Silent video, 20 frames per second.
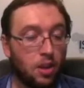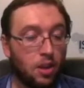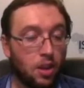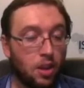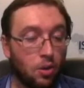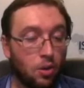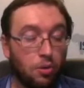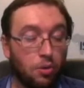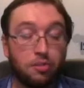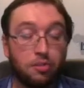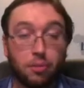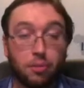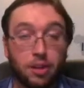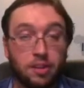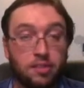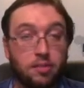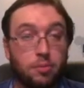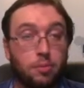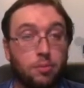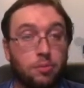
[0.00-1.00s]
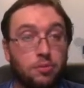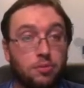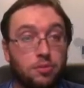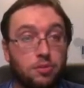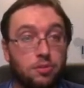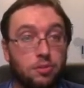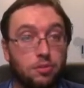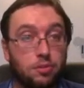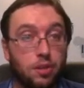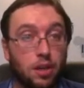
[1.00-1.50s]
or it's reasonable
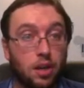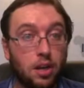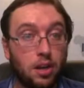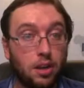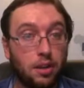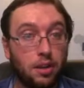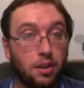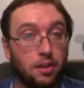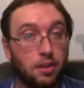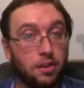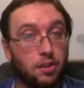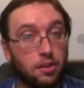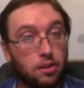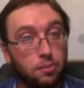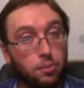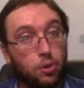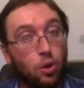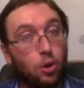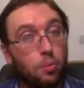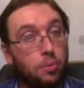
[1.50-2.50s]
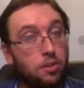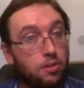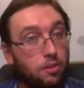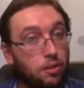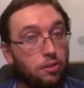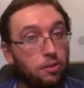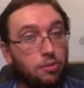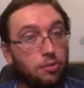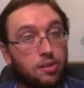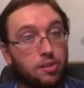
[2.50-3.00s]
to think that the deployment of
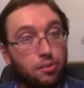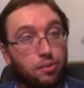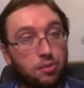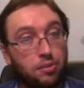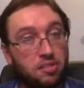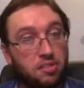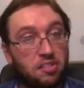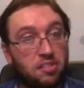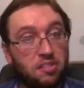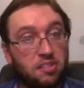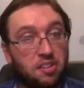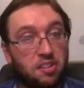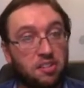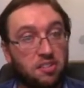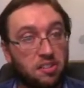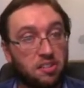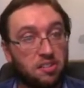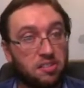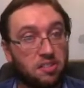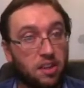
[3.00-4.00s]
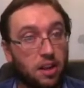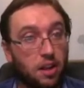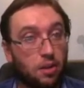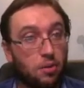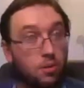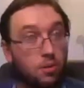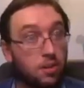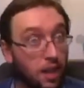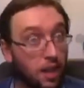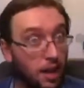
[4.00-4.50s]
those resources as they exist now
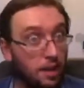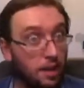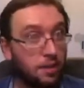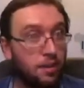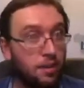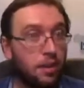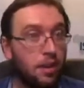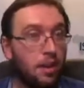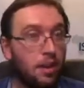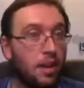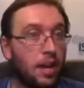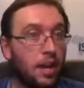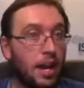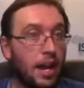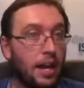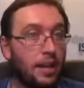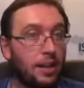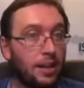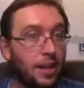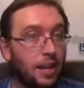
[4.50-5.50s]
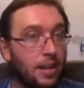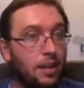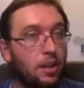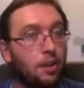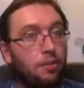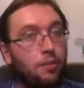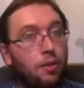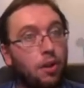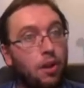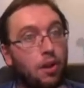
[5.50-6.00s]
can handle any kind
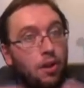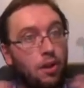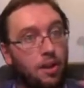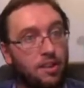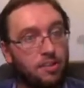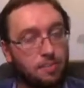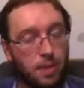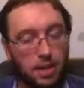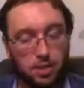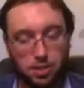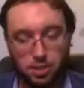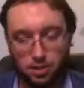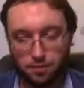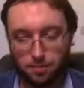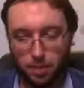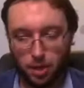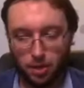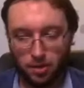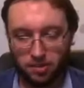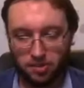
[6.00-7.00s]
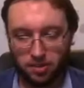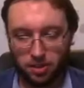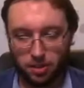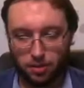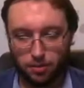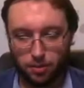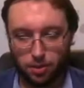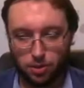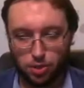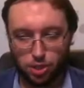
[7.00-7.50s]
of expansion of piracy in the
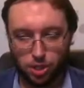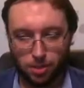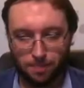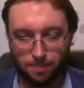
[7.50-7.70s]
future.